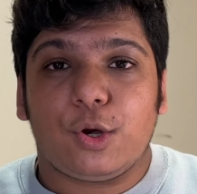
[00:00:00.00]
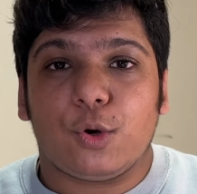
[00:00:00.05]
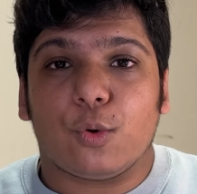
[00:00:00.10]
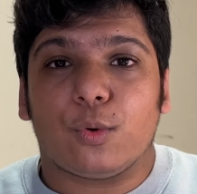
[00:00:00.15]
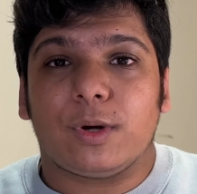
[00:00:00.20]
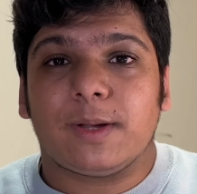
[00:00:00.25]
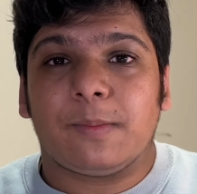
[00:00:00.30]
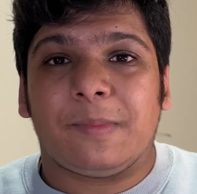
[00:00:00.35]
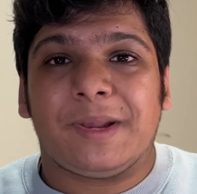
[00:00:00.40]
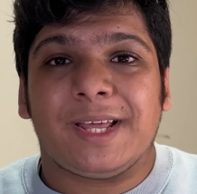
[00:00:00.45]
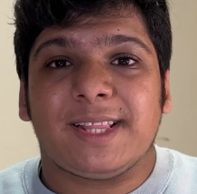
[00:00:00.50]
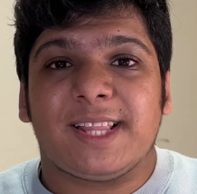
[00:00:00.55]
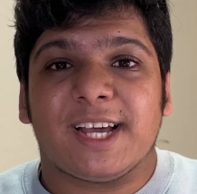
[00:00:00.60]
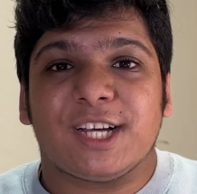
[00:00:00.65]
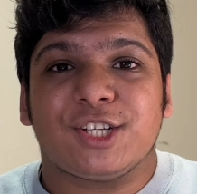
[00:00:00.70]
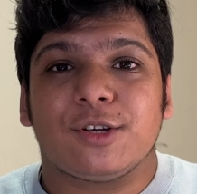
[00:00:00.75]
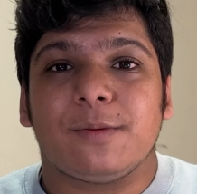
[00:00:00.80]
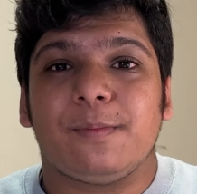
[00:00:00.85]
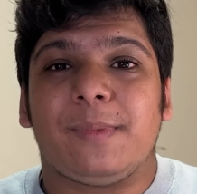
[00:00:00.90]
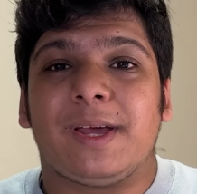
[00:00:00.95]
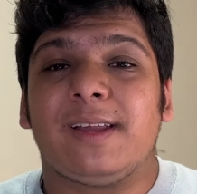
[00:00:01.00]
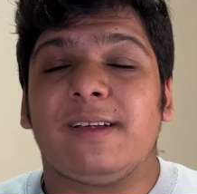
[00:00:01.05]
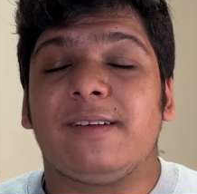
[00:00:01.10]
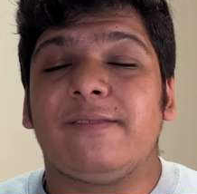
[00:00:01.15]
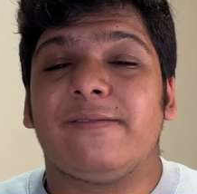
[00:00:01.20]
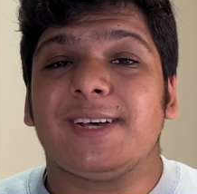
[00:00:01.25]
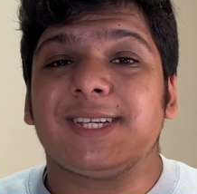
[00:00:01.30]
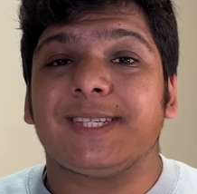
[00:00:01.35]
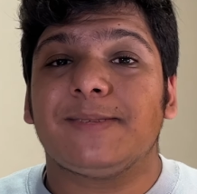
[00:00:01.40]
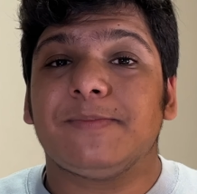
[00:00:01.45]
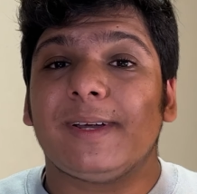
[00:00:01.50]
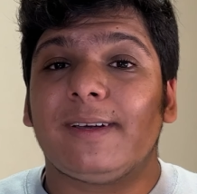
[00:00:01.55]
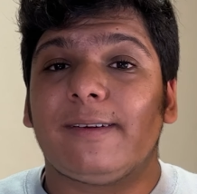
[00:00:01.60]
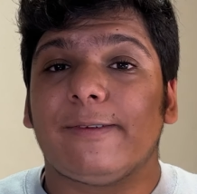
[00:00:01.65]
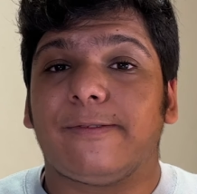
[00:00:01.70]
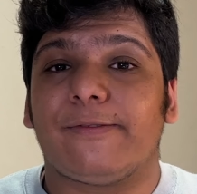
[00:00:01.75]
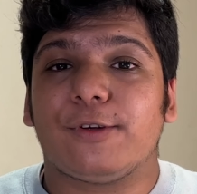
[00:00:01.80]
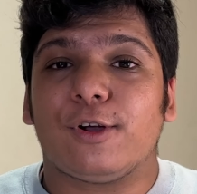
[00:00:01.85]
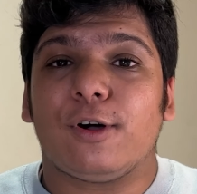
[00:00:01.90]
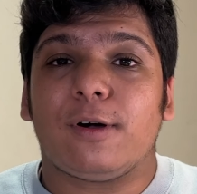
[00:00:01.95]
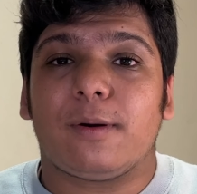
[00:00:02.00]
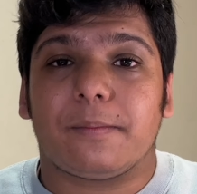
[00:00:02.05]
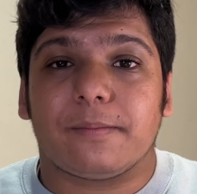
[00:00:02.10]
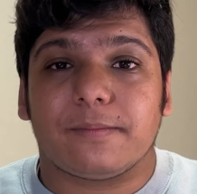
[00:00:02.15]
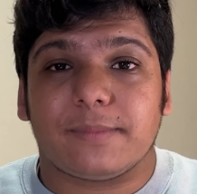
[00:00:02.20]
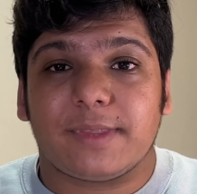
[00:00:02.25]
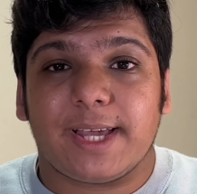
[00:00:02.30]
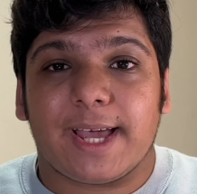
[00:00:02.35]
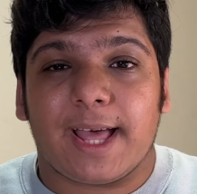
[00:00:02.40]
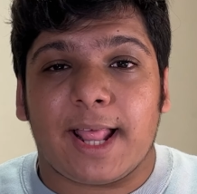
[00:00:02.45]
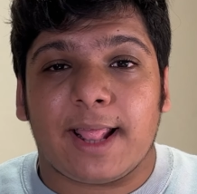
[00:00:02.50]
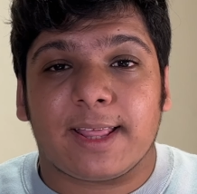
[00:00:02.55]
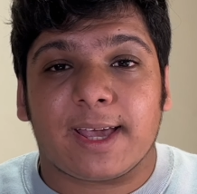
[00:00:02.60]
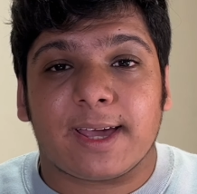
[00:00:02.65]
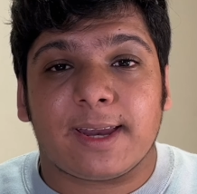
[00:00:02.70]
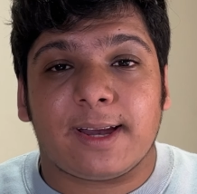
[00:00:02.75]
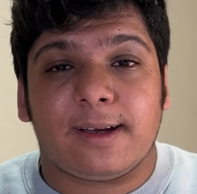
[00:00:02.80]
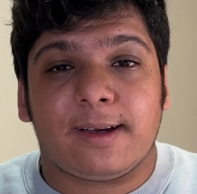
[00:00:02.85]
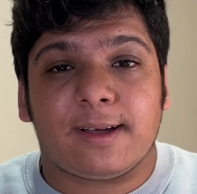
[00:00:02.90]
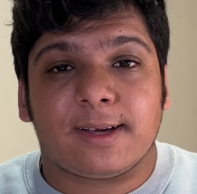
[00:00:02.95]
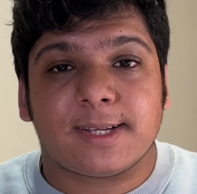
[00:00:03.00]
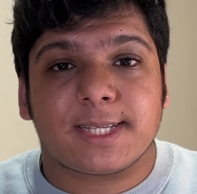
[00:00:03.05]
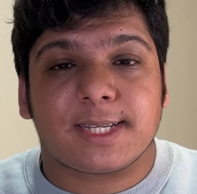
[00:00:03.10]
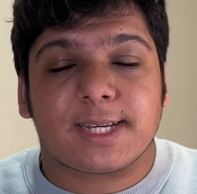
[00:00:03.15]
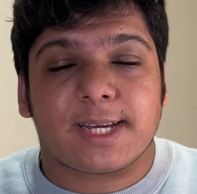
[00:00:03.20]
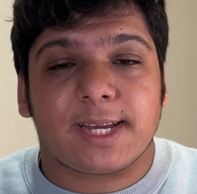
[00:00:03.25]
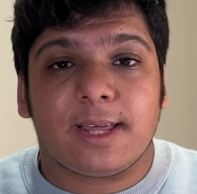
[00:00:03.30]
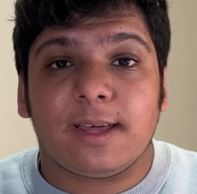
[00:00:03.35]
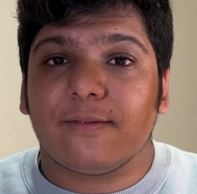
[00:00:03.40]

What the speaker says: Notably, there should be an investment from the healthcare industry